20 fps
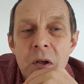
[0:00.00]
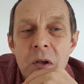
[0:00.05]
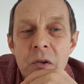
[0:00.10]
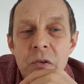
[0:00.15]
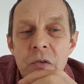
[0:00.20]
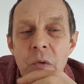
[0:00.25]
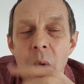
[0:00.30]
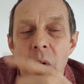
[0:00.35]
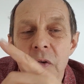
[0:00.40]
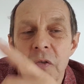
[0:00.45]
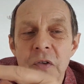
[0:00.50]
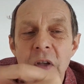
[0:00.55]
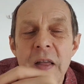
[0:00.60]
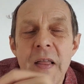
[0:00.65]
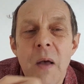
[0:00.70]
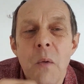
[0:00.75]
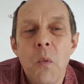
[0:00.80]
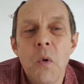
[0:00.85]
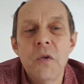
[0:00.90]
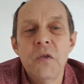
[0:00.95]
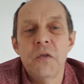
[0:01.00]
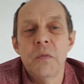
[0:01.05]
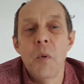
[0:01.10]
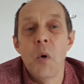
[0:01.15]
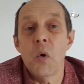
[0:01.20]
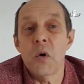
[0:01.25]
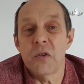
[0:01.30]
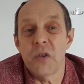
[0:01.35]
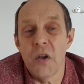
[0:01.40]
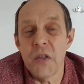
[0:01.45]
So I'll say that once
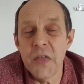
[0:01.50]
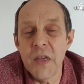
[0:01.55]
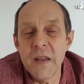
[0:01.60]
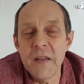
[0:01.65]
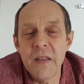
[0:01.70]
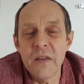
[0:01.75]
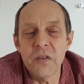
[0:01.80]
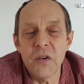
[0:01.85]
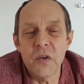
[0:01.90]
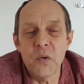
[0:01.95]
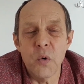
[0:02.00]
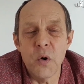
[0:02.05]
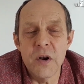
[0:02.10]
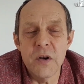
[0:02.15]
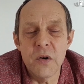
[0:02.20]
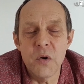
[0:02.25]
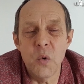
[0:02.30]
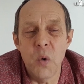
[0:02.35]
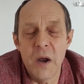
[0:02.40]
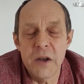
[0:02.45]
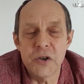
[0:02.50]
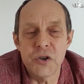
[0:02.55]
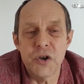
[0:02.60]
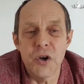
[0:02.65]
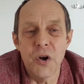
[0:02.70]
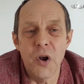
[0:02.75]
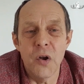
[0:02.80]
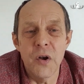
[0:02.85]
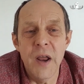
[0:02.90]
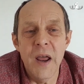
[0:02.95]
more because I think there's a quick
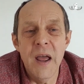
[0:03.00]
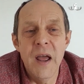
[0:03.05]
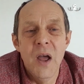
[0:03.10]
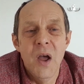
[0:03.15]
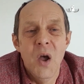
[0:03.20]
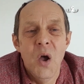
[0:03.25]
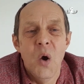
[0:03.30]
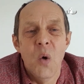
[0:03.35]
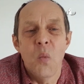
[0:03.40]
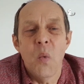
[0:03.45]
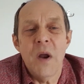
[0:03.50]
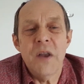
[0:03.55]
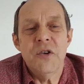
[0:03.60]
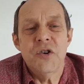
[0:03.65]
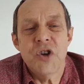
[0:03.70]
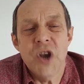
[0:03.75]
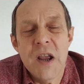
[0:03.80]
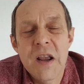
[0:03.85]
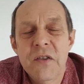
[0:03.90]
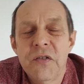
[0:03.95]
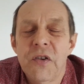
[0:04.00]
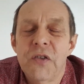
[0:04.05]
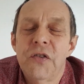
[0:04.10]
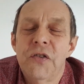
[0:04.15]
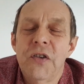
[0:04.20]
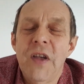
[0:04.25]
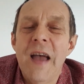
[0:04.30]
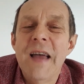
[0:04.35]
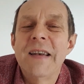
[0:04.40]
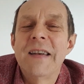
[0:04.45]
question on it. When Jesus
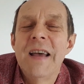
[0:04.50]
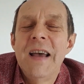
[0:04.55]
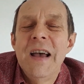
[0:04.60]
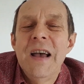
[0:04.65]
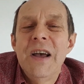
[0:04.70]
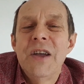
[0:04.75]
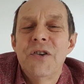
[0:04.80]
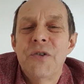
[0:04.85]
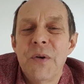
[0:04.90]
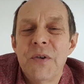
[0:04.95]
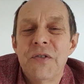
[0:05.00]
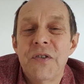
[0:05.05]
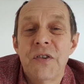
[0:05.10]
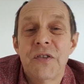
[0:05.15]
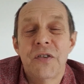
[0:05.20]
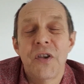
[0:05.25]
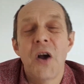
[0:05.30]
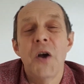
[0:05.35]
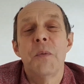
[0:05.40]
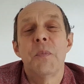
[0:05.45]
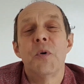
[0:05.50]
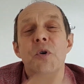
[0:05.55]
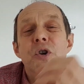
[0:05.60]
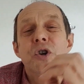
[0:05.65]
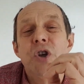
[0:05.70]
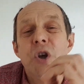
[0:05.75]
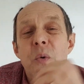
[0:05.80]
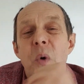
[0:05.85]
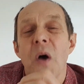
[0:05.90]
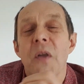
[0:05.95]
said to his disciples,
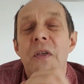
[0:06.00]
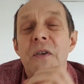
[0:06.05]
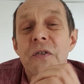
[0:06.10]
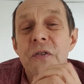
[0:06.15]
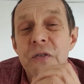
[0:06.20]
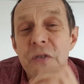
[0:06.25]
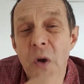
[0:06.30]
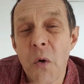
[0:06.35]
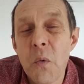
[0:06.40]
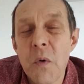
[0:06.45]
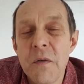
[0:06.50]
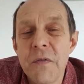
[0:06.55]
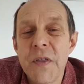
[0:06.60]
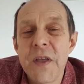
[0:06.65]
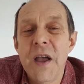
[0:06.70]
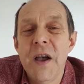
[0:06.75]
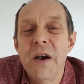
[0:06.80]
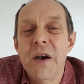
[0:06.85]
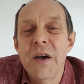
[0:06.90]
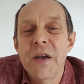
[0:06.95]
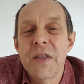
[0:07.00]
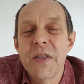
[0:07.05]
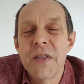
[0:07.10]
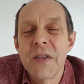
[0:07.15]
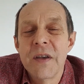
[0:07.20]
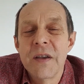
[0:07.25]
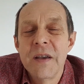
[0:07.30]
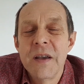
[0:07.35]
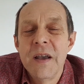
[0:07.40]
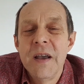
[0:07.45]
"You are the salt of the
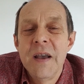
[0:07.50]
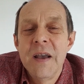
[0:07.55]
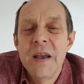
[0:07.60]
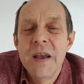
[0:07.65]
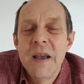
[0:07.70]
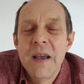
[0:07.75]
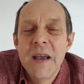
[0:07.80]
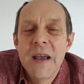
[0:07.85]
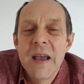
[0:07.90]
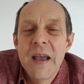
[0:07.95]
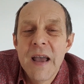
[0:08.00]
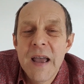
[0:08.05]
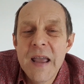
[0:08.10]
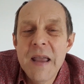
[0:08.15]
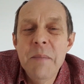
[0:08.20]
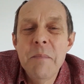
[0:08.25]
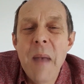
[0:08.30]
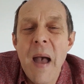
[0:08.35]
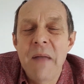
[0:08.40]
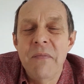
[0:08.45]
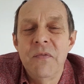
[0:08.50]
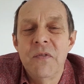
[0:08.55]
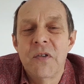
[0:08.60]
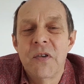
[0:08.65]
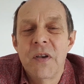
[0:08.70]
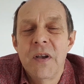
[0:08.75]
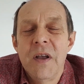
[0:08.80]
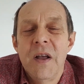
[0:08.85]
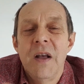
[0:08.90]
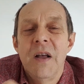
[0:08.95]
earth," he
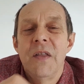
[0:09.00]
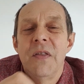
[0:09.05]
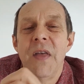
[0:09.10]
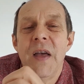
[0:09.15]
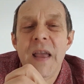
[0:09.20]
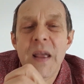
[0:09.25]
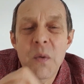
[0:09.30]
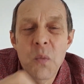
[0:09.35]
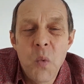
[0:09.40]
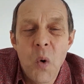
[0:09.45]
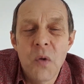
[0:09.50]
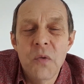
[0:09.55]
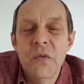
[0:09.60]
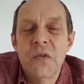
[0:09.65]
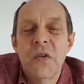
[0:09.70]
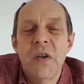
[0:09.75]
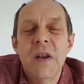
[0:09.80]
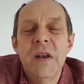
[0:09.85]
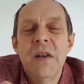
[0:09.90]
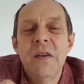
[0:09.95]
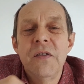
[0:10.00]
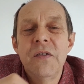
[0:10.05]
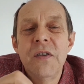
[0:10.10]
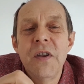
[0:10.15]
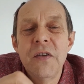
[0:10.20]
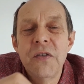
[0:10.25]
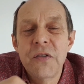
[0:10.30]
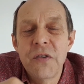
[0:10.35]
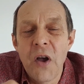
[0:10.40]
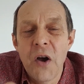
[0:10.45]
meant that he wanted his
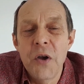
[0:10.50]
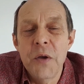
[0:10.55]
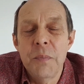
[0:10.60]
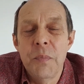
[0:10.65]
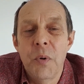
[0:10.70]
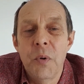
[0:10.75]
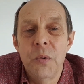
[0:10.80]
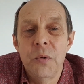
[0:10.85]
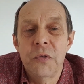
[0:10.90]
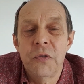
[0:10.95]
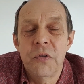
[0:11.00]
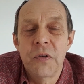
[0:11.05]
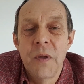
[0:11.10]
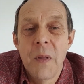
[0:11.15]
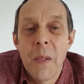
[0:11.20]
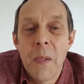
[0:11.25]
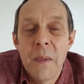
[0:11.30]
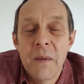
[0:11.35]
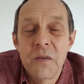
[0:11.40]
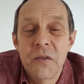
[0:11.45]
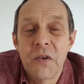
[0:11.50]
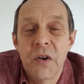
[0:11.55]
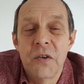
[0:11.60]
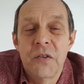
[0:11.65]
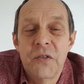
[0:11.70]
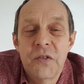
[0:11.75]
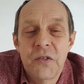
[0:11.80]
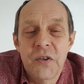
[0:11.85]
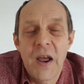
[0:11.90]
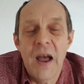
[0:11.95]
disciples
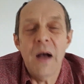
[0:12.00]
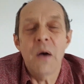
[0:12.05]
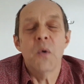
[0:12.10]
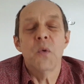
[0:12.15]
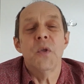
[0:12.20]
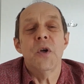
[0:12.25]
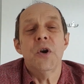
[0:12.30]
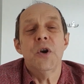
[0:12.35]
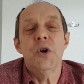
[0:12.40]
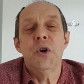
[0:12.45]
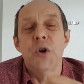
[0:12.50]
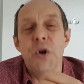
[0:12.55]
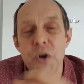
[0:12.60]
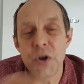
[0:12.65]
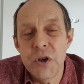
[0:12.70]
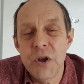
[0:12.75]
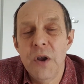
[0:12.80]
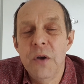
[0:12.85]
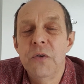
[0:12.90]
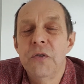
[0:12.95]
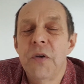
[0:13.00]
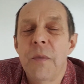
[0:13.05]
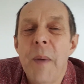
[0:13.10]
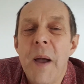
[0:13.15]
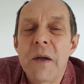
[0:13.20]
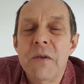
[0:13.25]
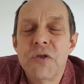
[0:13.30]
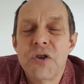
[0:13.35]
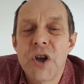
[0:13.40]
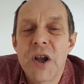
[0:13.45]
to tell the good news
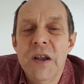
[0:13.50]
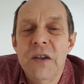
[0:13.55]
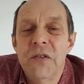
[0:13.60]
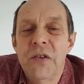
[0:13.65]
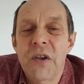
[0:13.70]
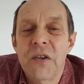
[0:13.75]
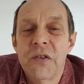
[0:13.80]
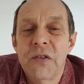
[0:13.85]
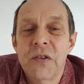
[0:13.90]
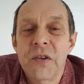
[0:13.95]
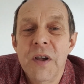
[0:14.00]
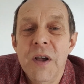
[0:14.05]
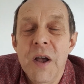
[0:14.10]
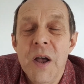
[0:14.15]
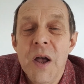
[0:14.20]
about Jesus